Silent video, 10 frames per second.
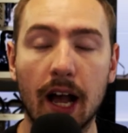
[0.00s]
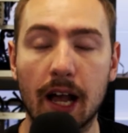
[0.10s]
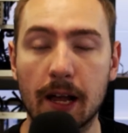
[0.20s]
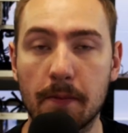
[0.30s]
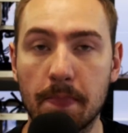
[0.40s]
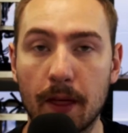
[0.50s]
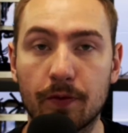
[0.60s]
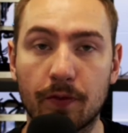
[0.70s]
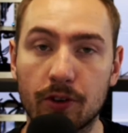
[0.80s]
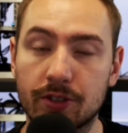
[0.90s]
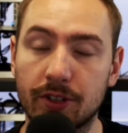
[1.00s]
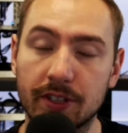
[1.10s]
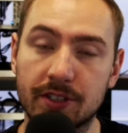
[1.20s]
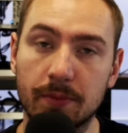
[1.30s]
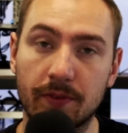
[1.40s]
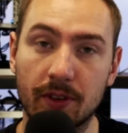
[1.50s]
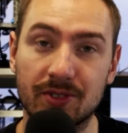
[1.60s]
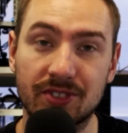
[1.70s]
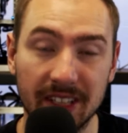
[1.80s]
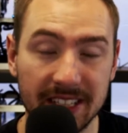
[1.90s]
And unfortunately, some of
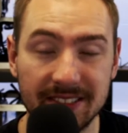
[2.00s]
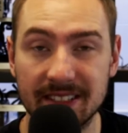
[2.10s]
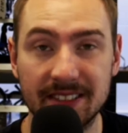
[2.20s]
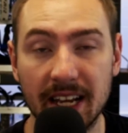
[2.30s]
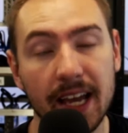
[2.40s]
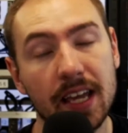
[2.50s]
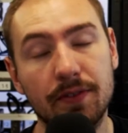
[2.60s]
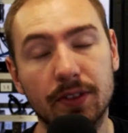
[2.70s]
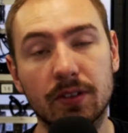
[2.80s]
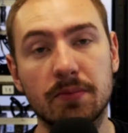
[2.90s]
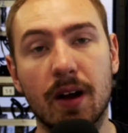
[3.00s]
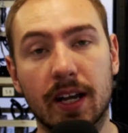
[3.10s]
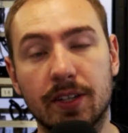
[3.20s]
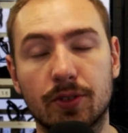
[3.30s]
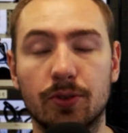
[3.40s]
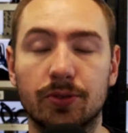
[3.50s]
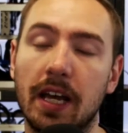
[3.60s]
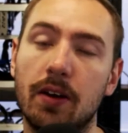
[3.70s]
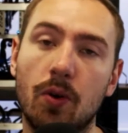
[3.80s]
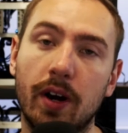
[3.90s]
those still exist today, even though the market's cooled
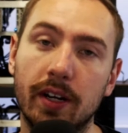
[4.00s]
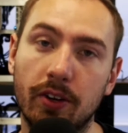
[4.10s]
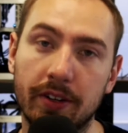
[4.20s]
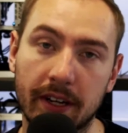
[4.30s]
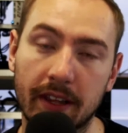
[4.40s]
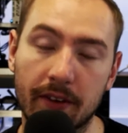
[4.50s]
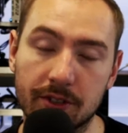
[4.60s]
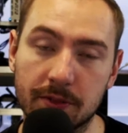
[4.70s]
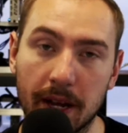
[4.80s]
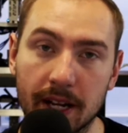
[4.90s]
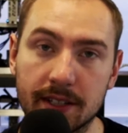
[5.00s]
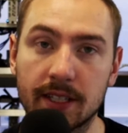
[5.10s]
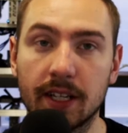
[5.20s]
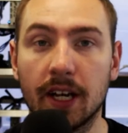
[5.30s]
down quite a lot in that respect.